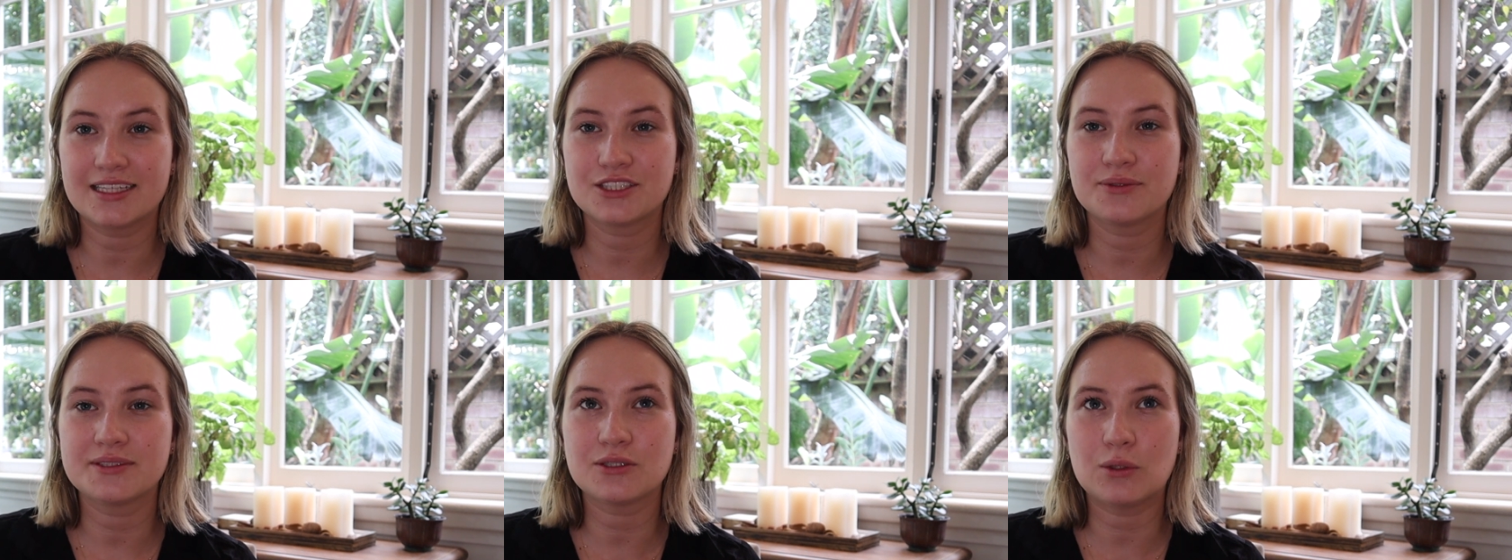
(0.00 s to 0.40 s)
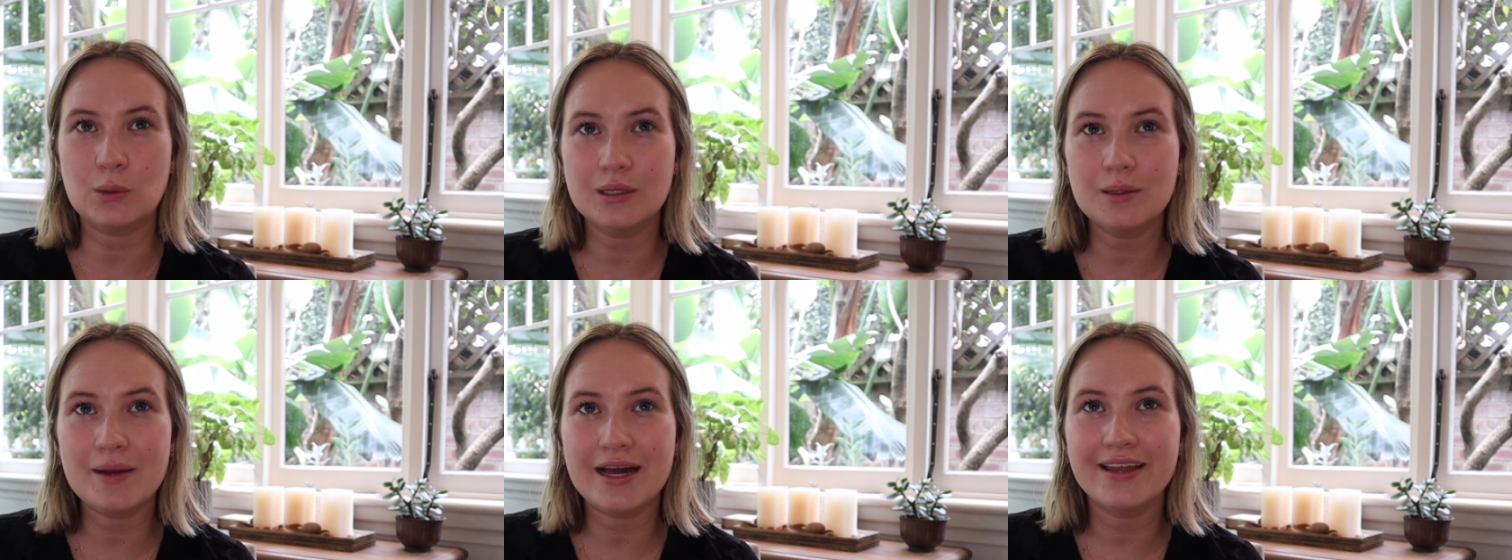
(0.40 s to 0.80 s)
So it's
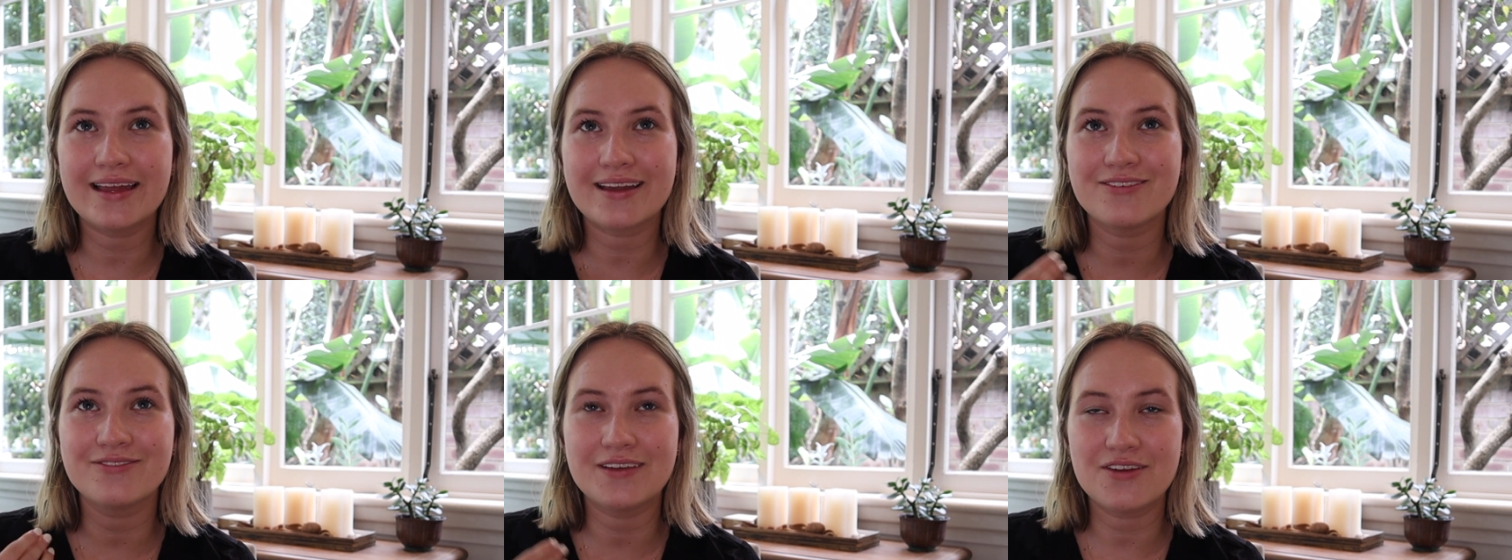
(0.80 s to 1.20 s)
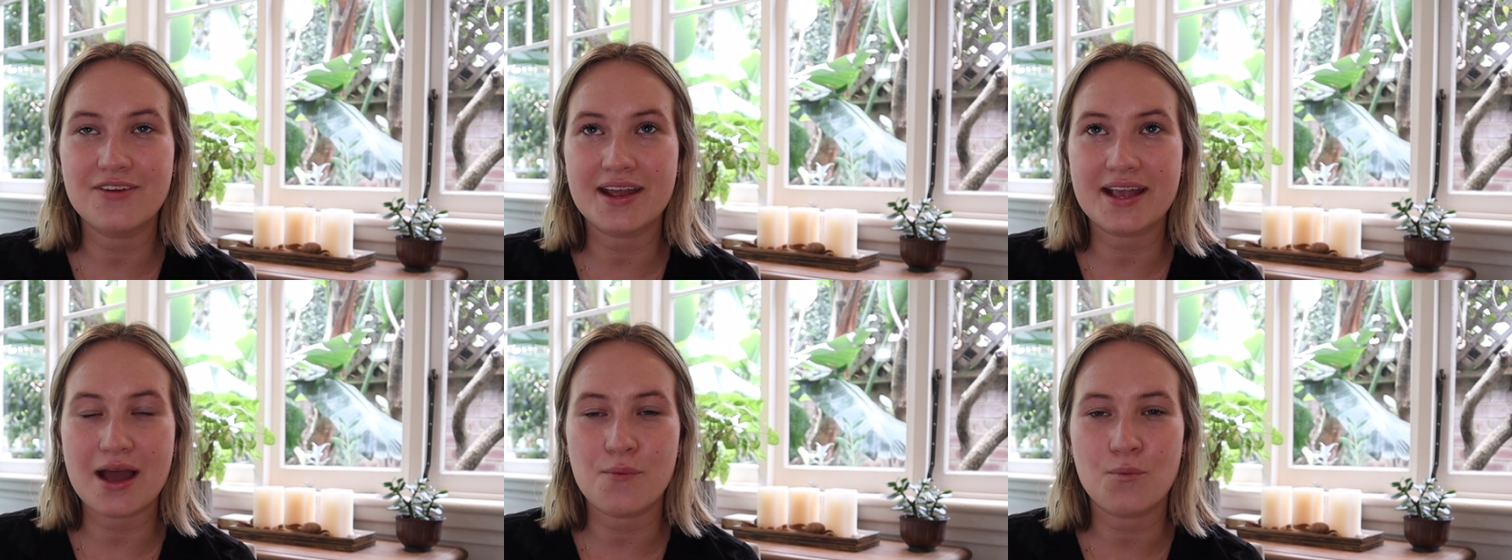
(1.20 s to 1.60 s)
all about like
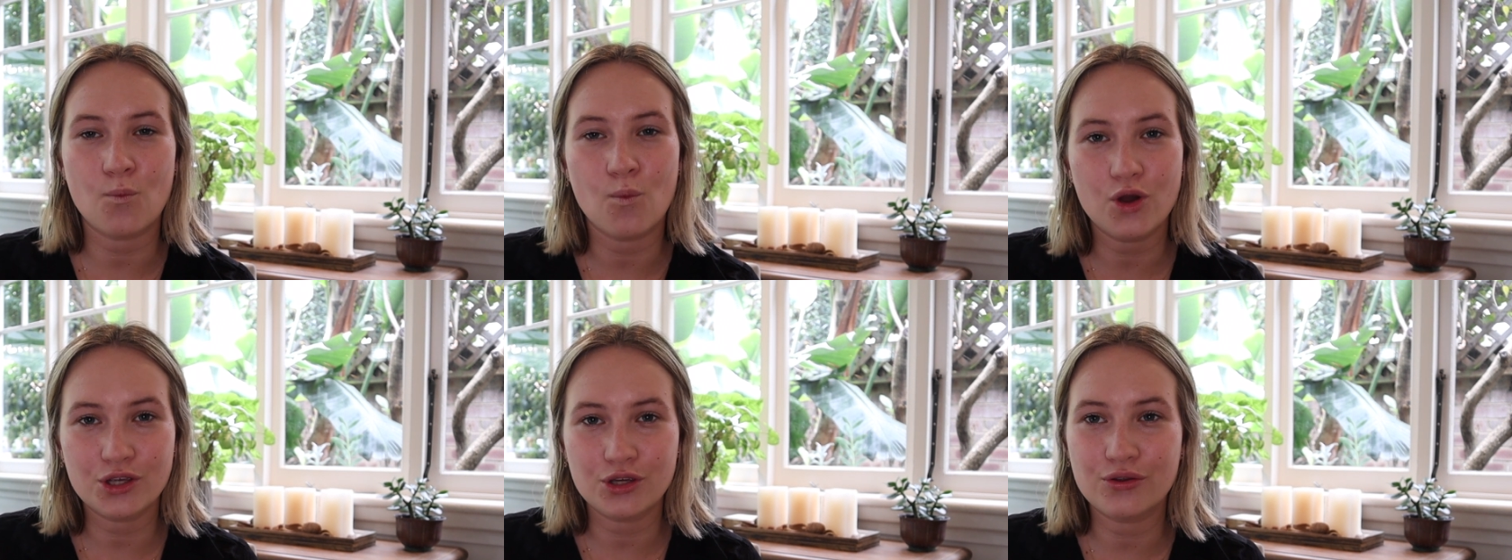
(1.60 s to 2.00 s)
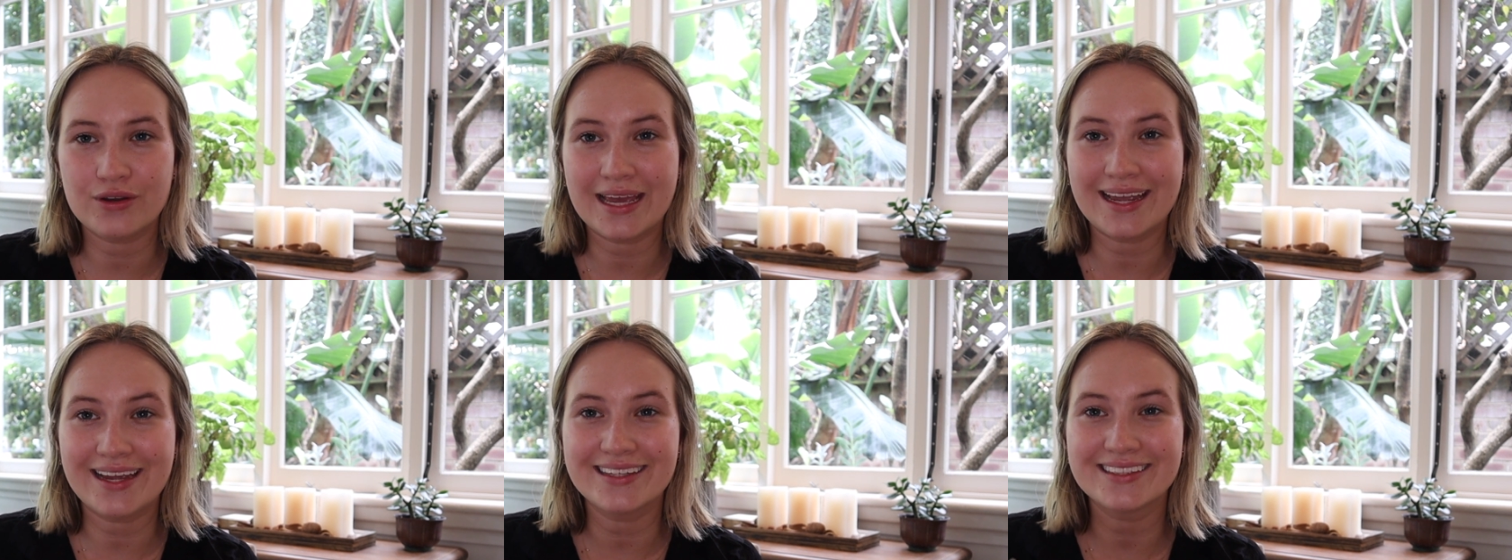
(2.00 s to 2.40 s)
figuring out what you
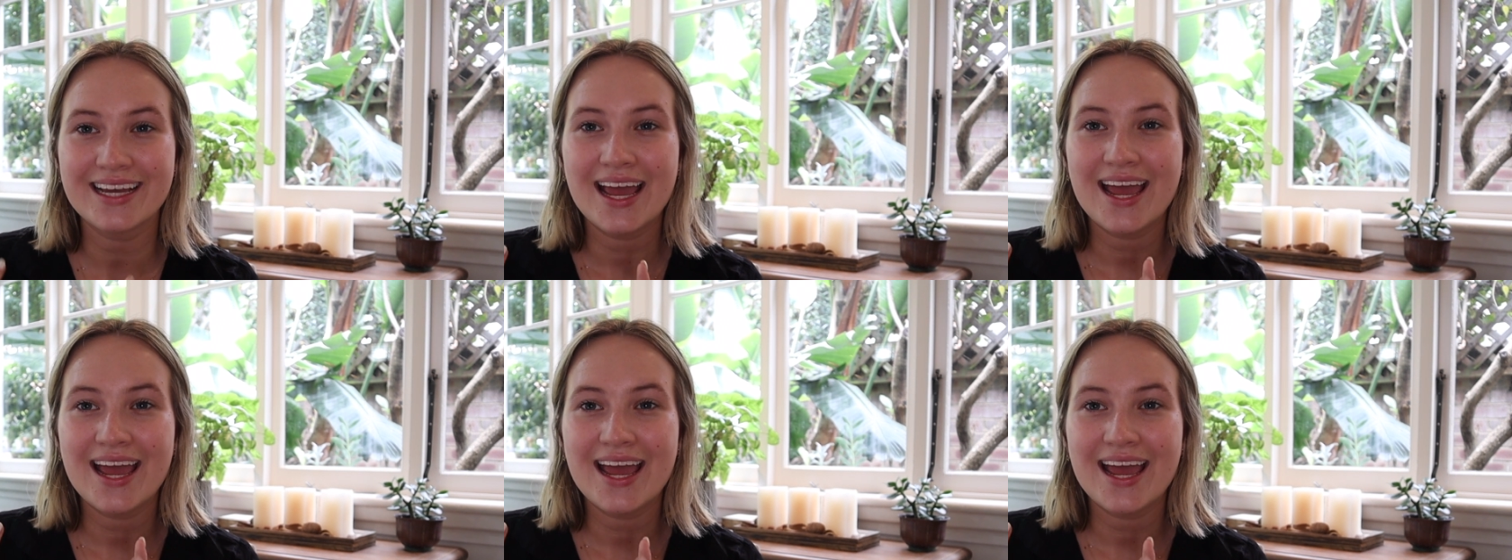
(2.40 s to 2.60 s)
need